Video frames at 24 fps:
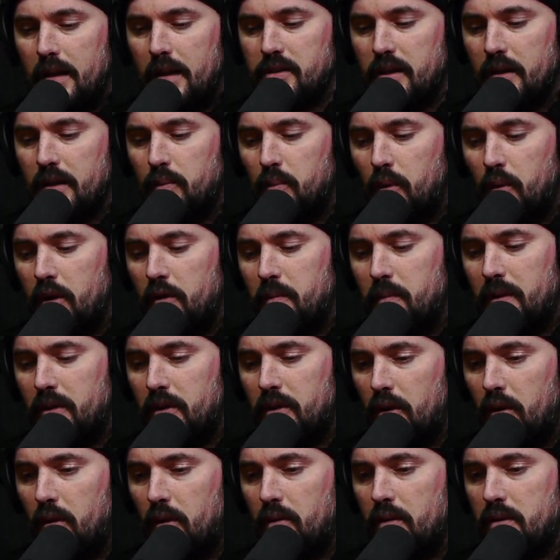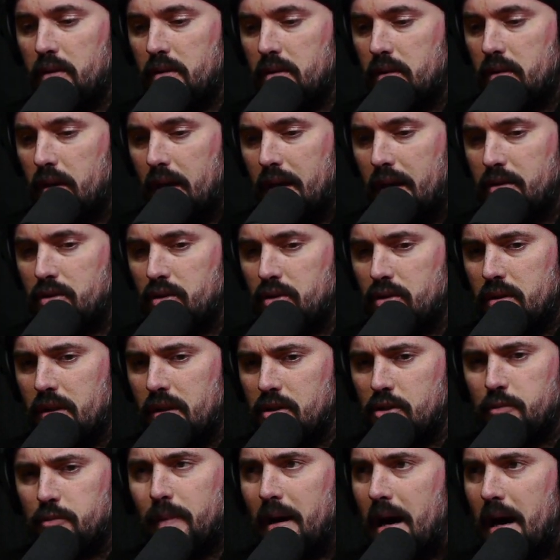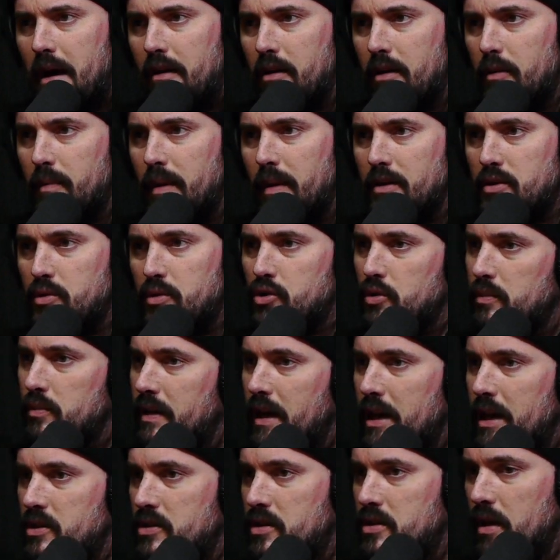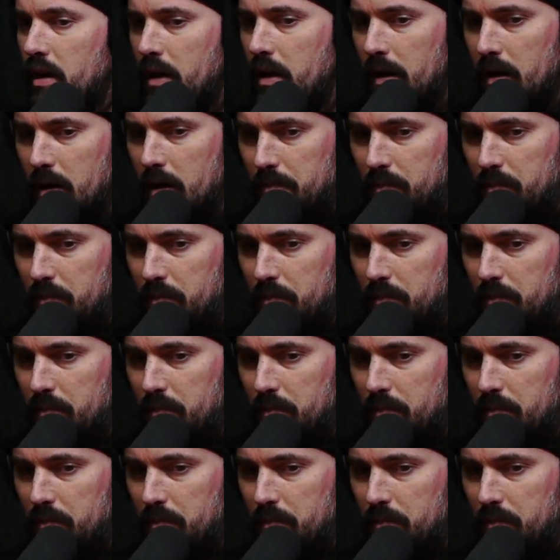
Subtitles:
and it's like what you've been doing. It's just inspiring. You know what I mean? So some days,